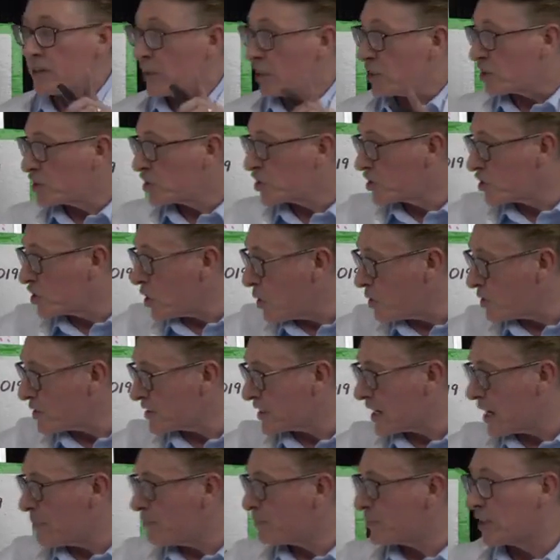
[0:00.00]
that is so
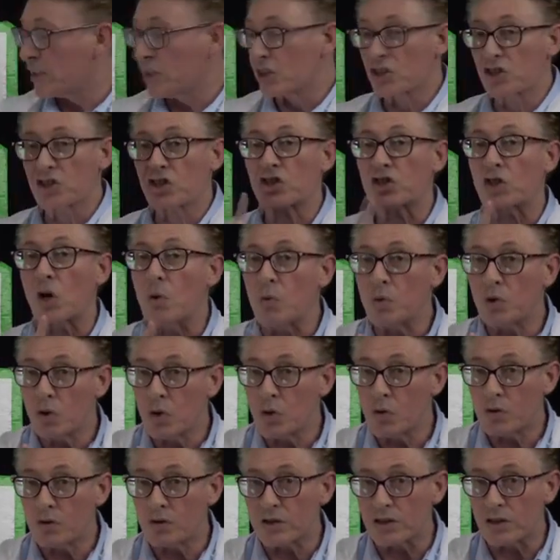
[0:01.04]
tempting and so
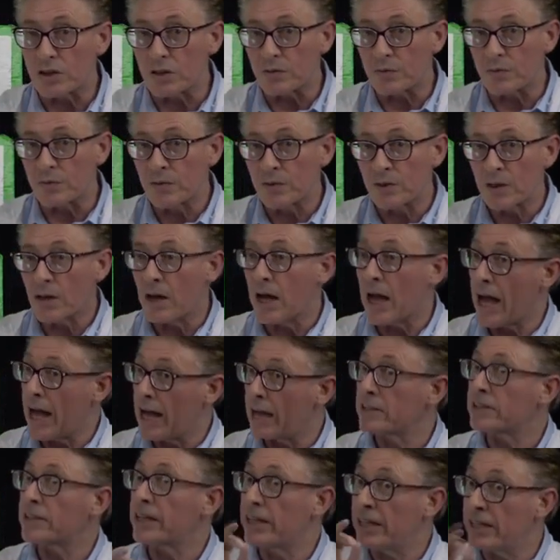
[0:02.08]
lucrative,
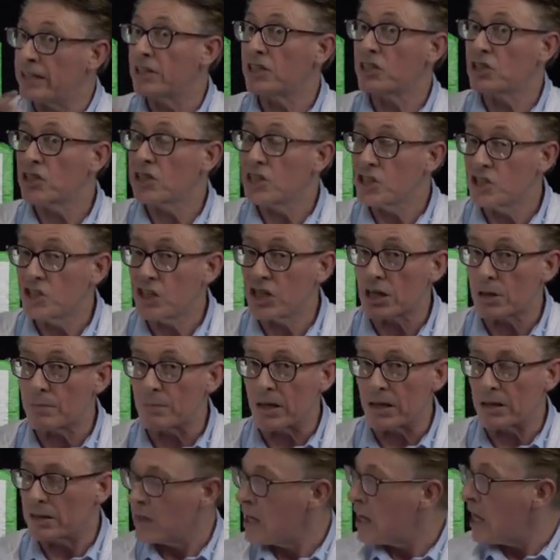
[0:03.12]
and it is
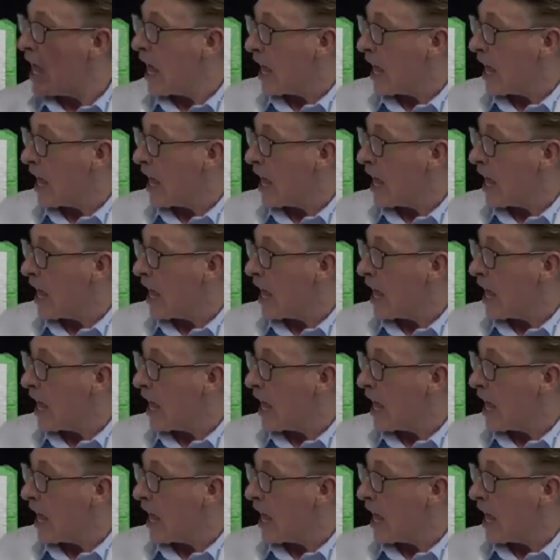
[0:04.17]
legitimate,